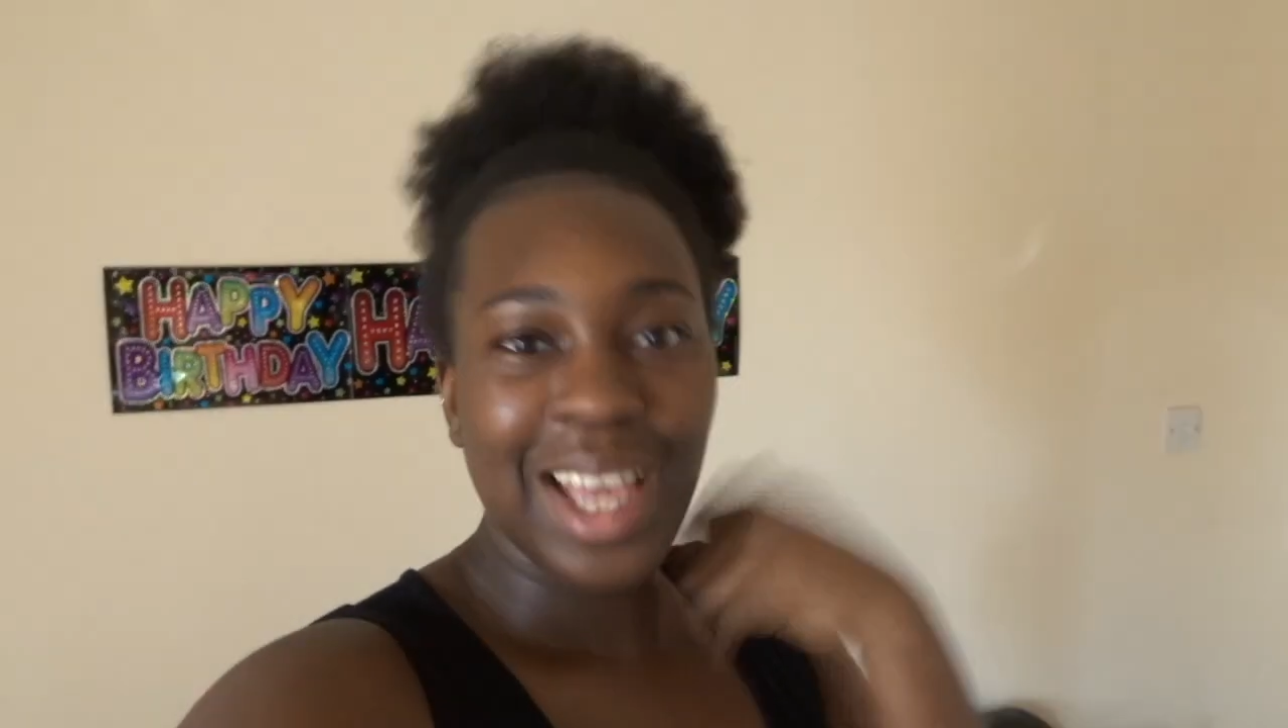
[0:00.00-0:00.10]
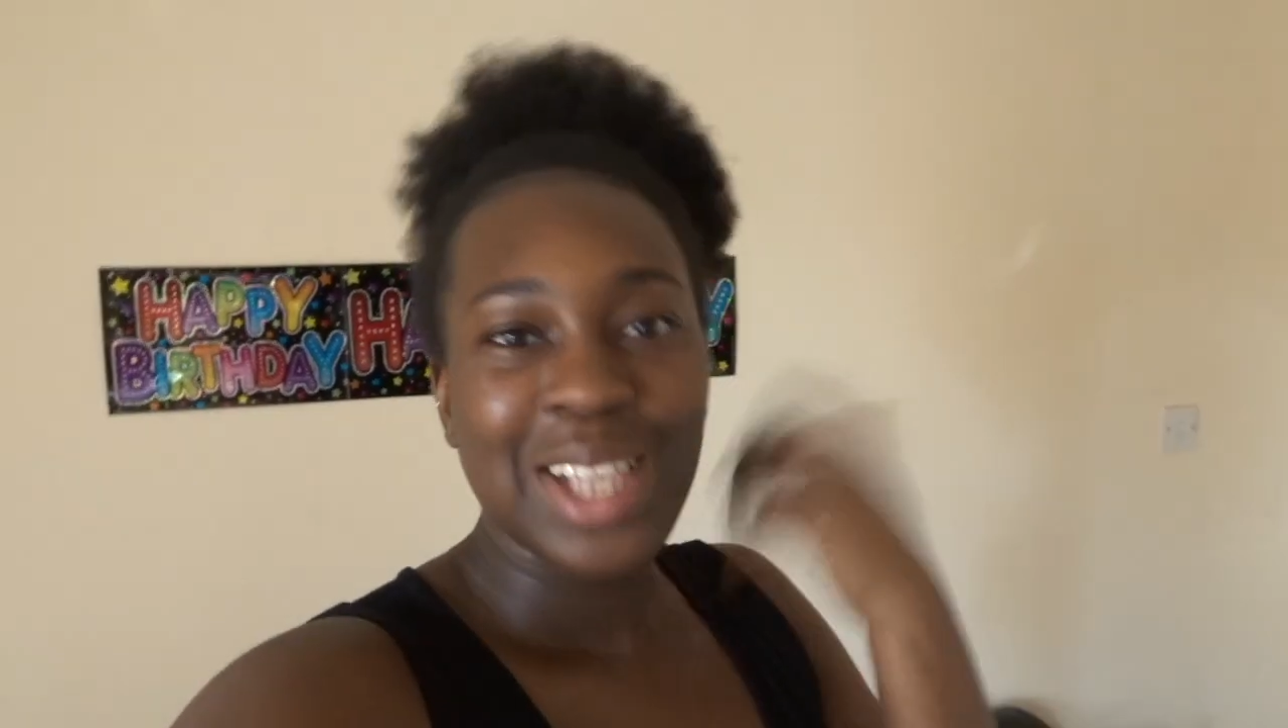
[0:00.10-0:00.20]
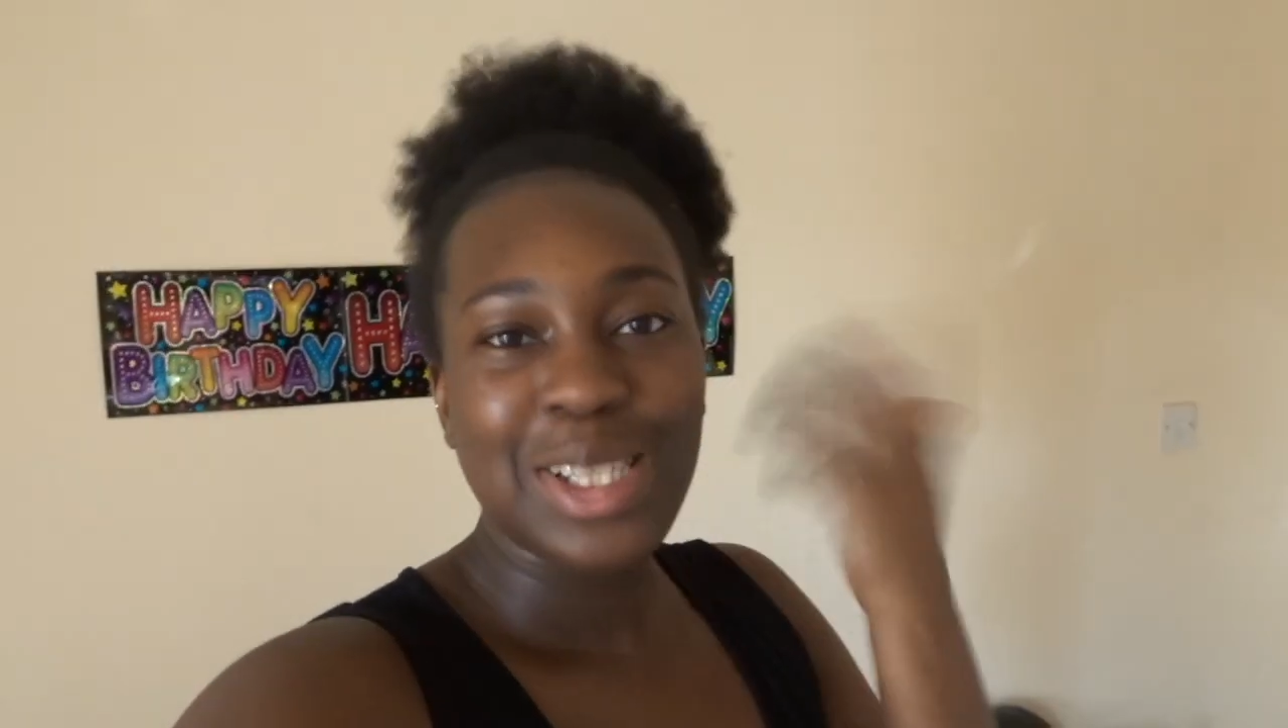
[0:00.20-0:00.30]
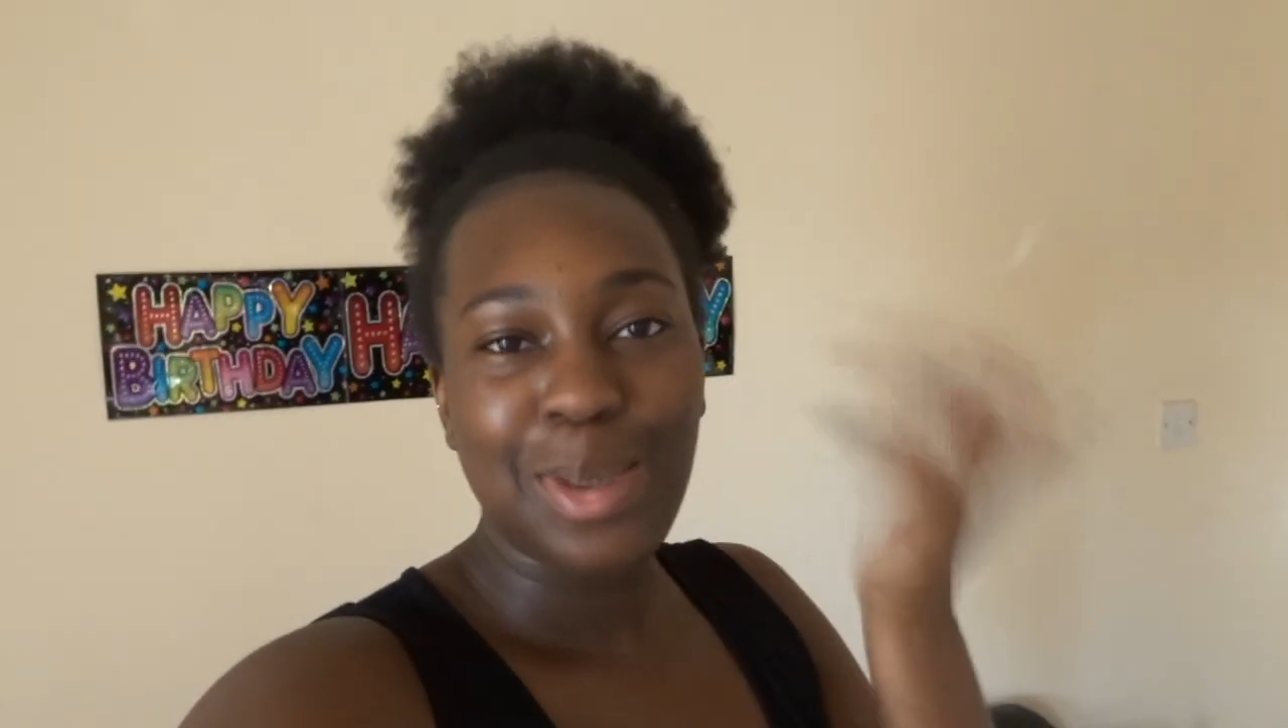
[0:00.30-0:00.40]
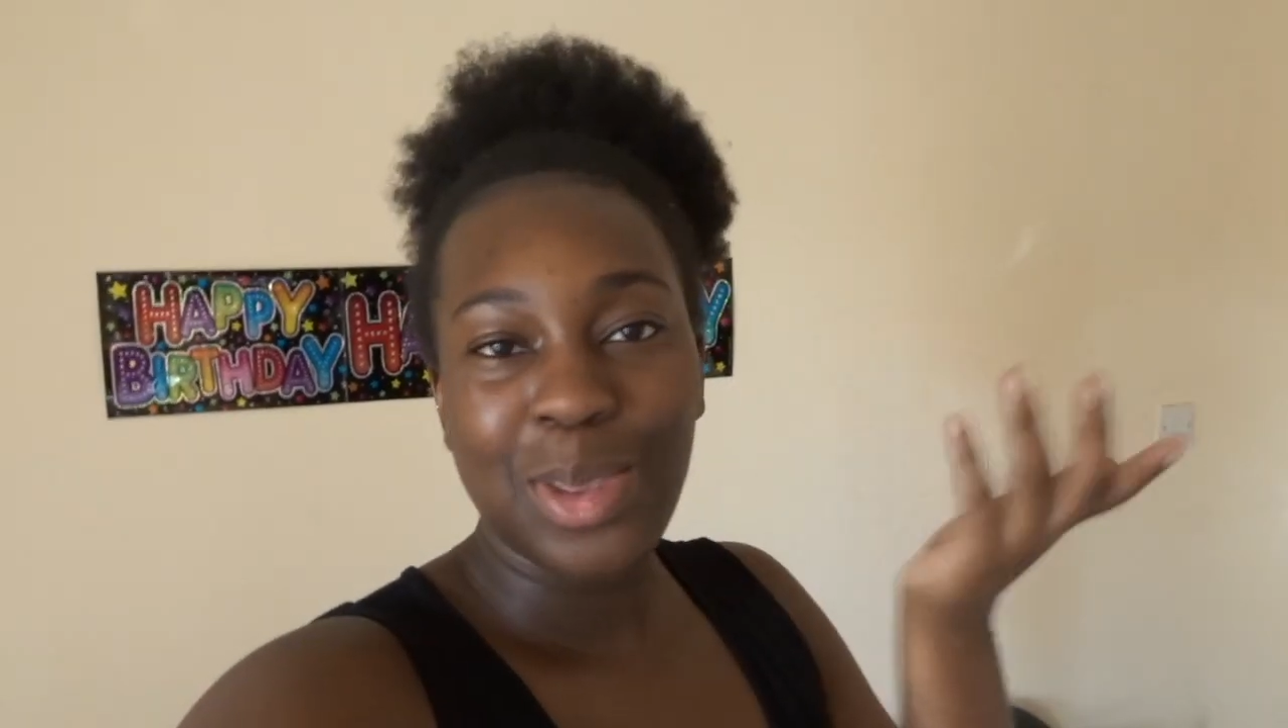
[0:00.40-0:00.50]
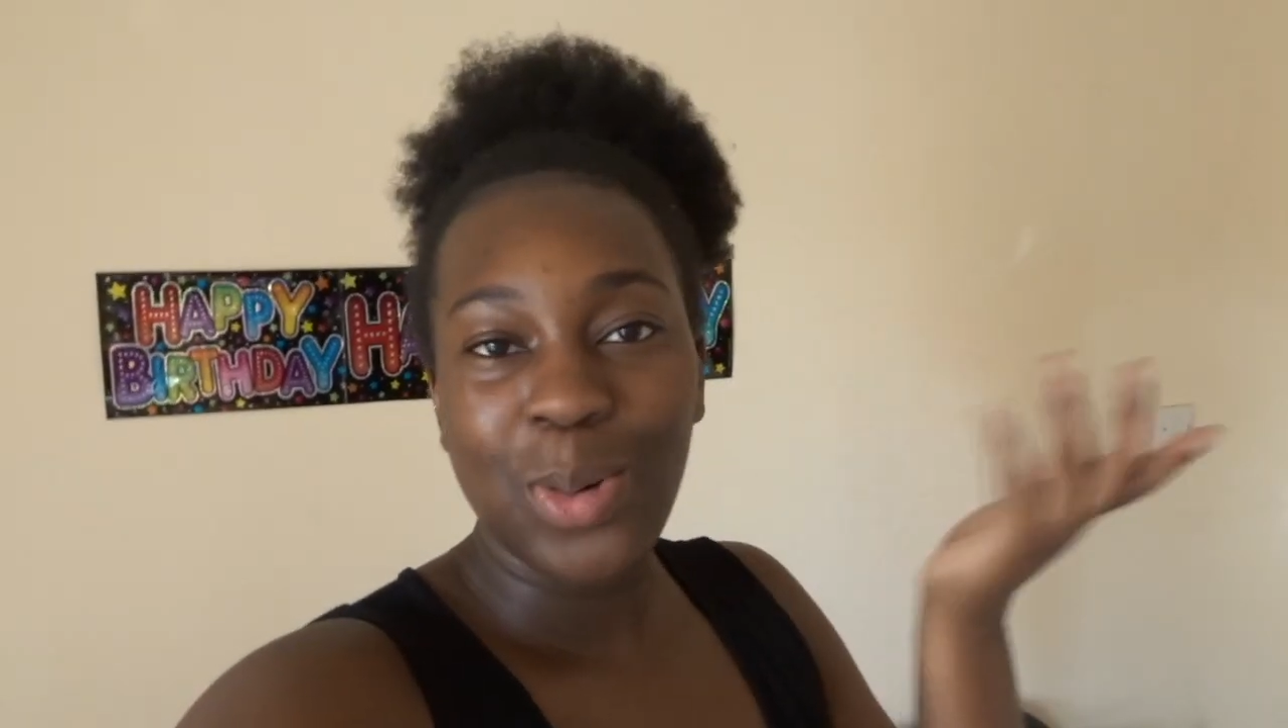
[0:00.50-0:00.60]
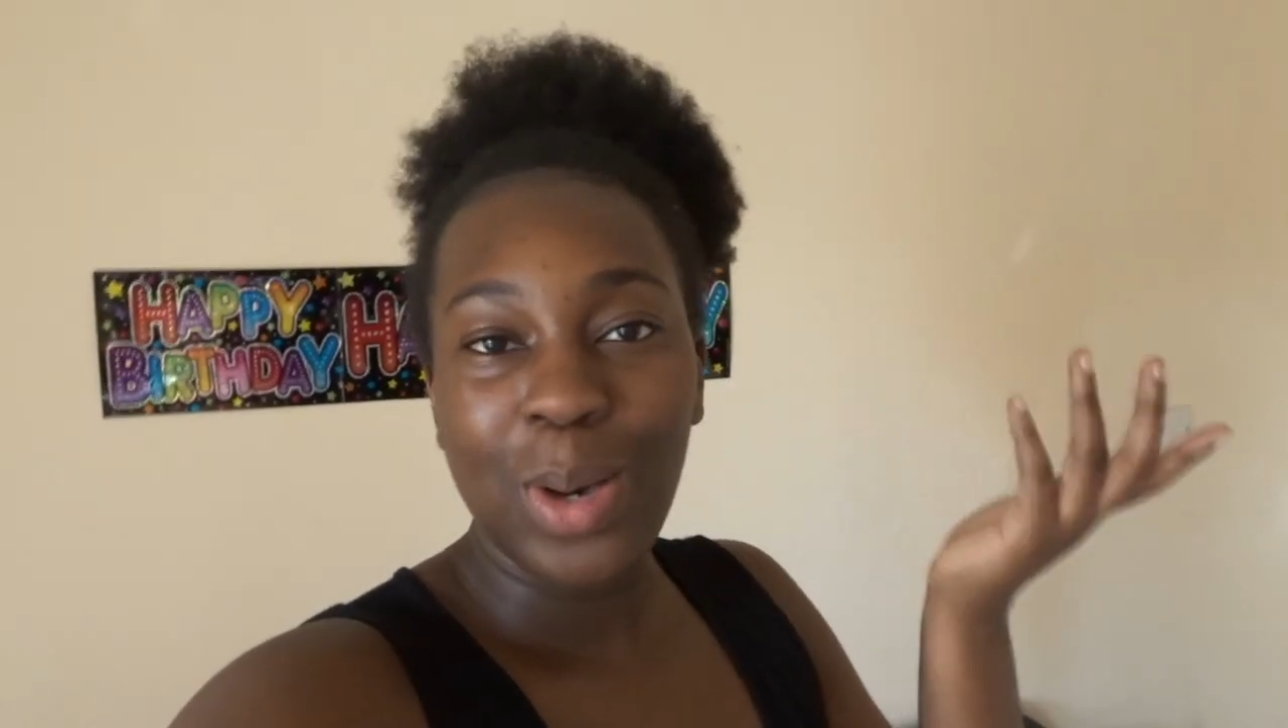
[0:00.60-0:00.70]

so I thought